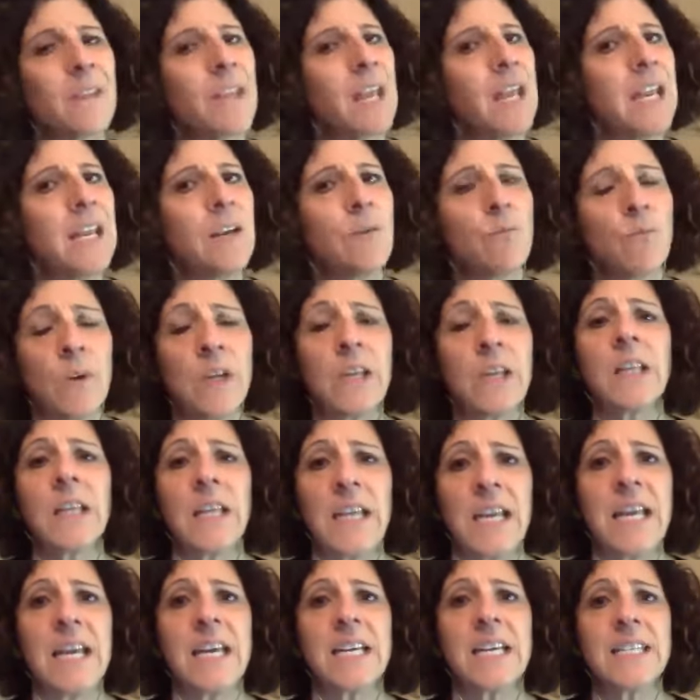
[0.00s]
it
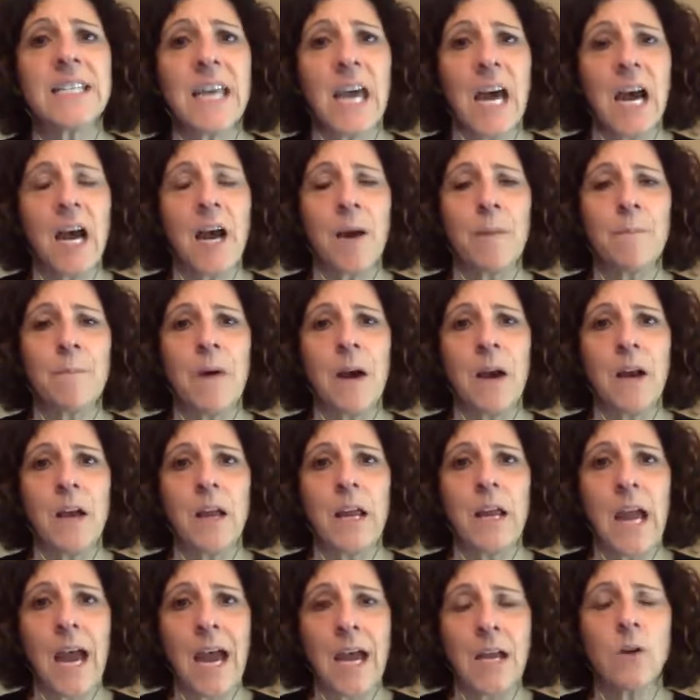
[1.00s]
really is.
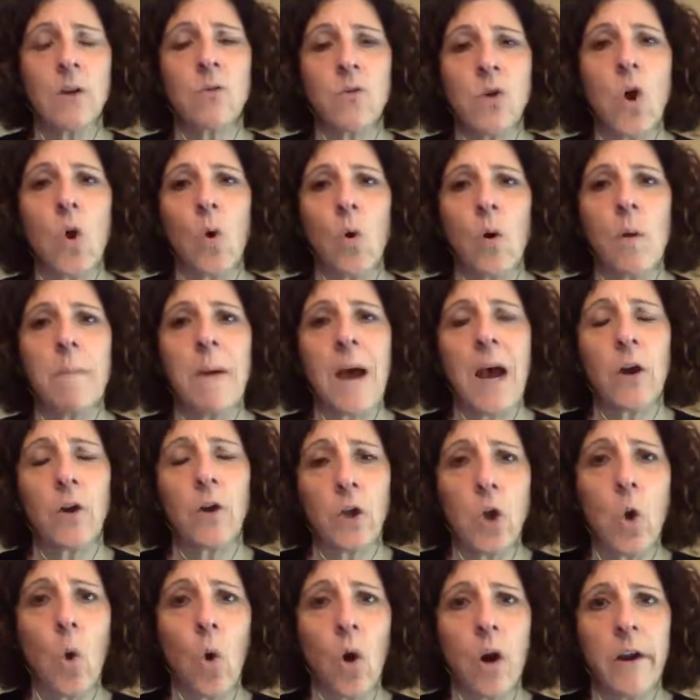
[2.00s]
I don't know about
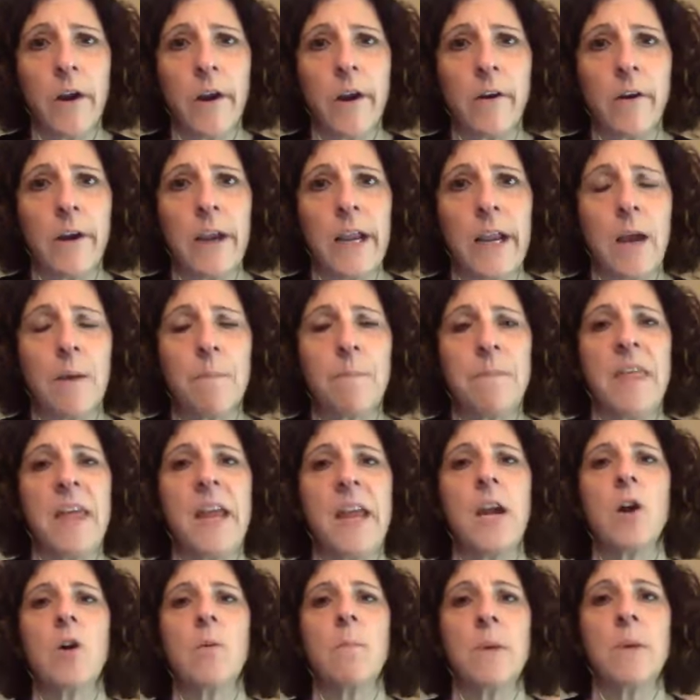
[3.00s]
your area up
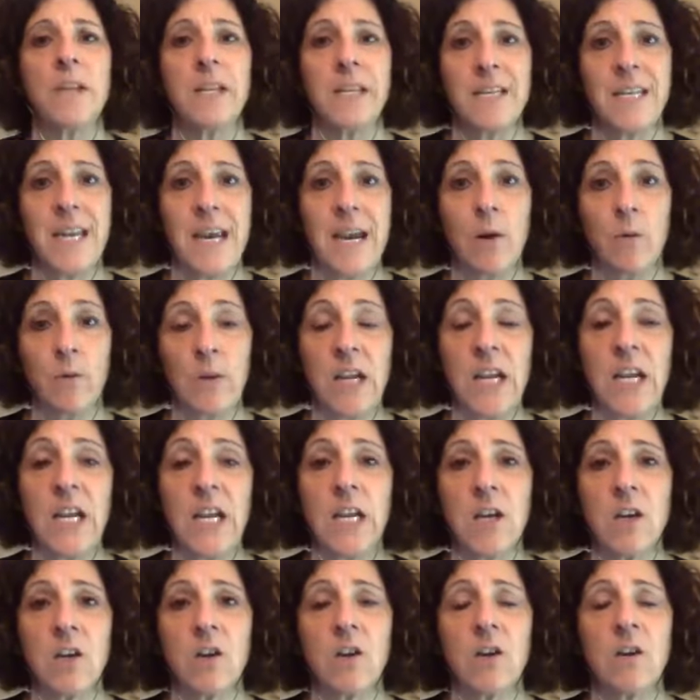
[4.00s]
there, but down
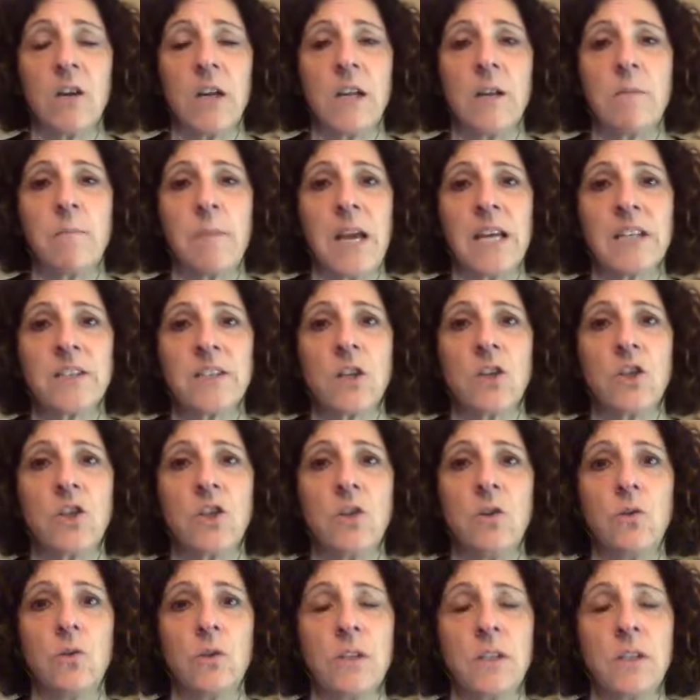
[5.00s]
here in
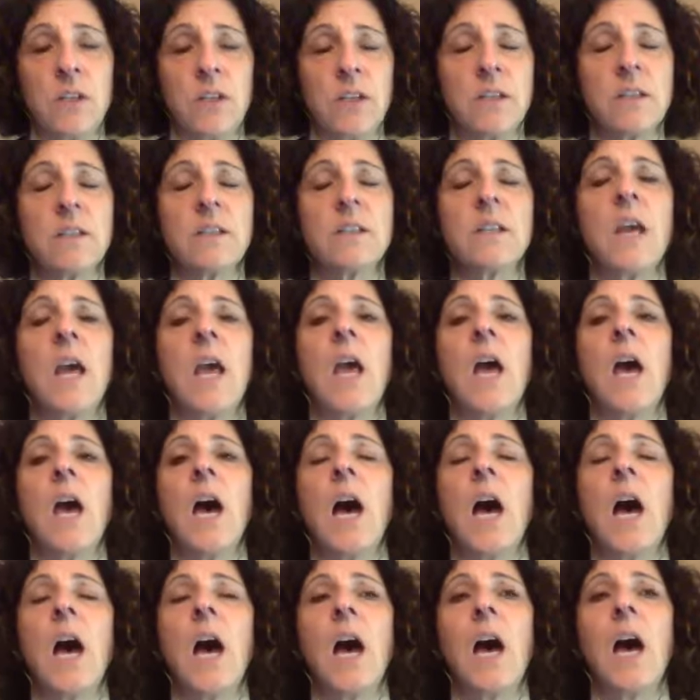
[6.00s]
Massachusetts,
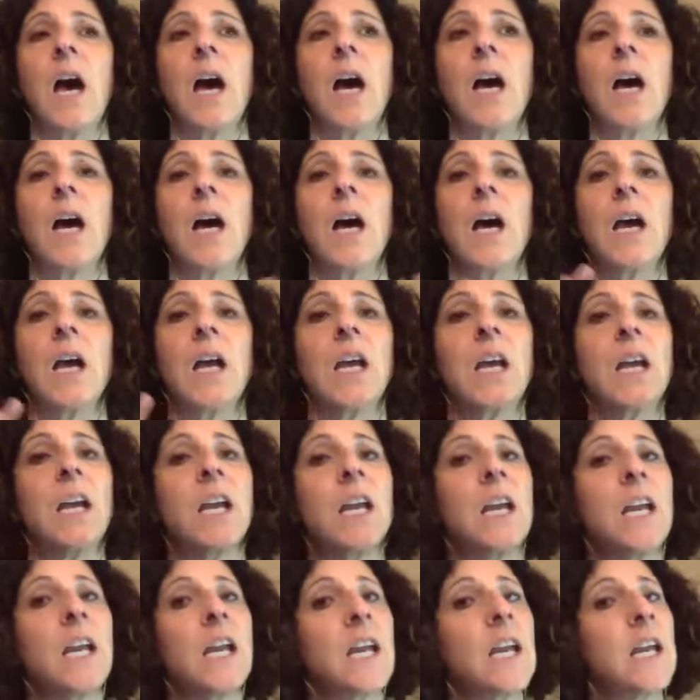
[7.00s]
uh,
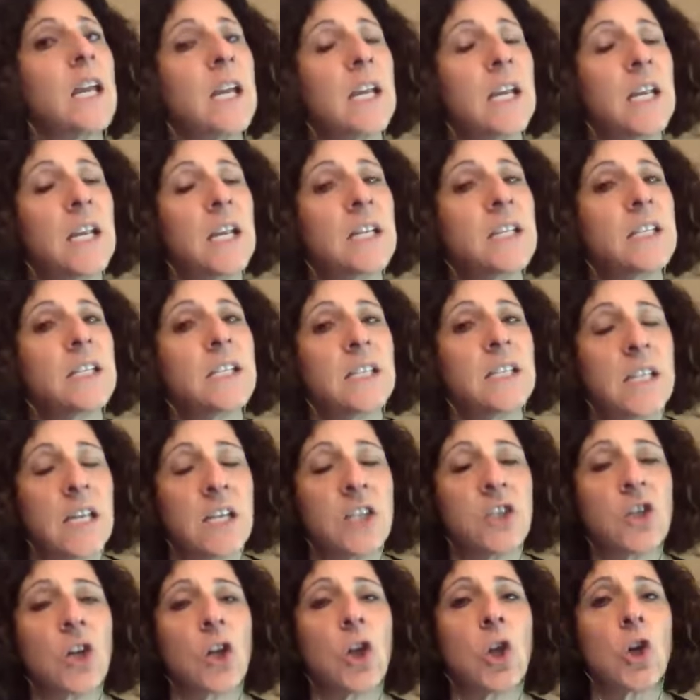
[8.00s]
it's
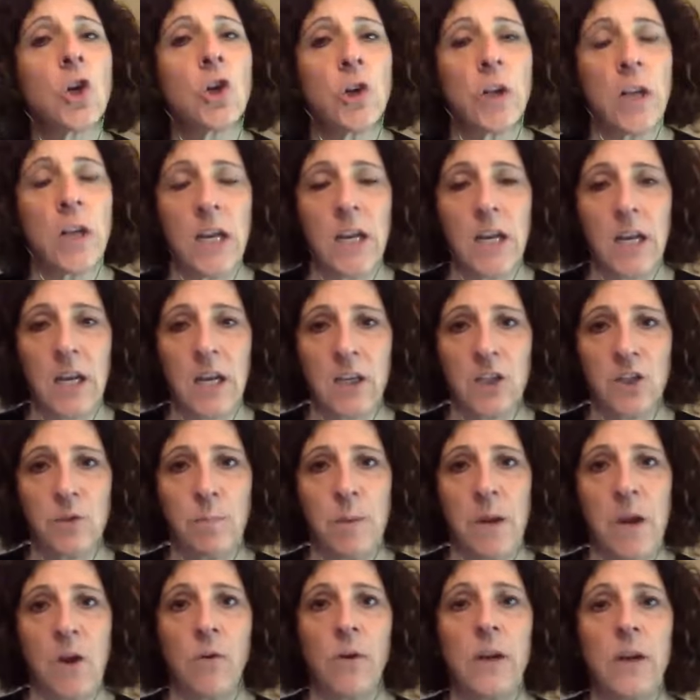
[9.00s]
a learning
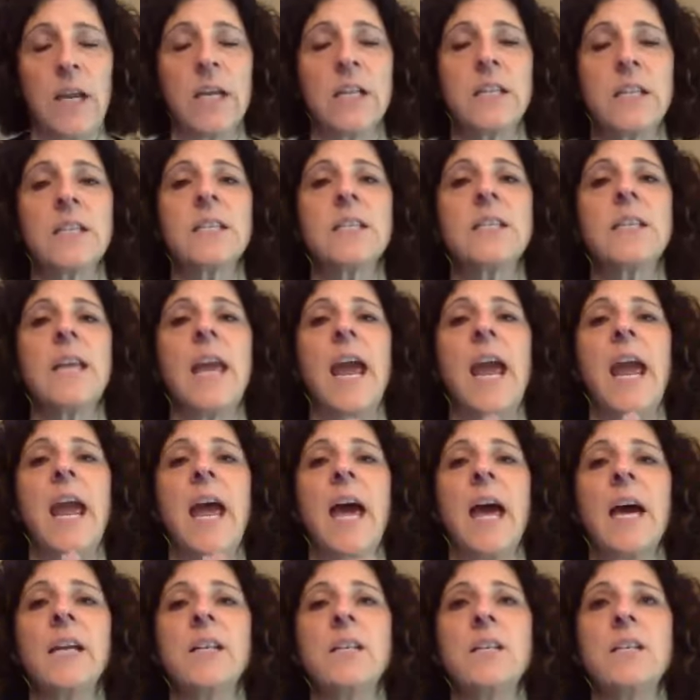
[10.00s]
experience.
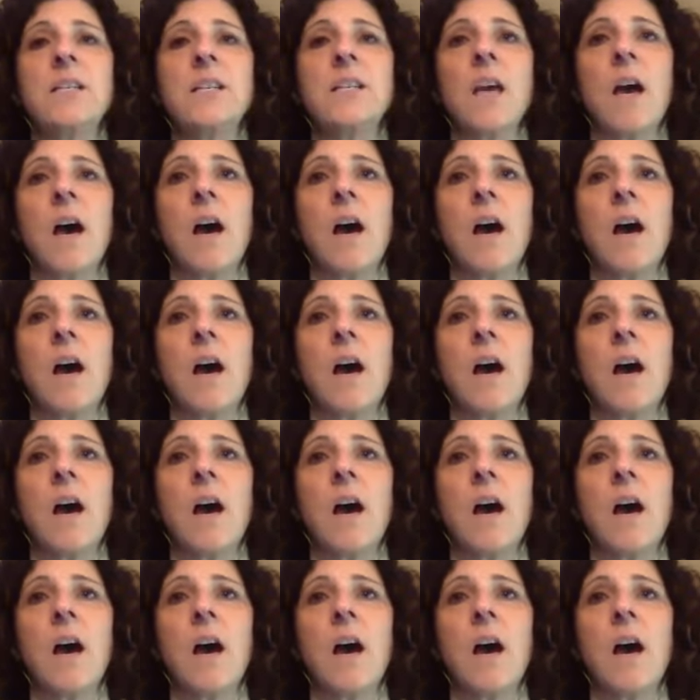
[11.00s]
And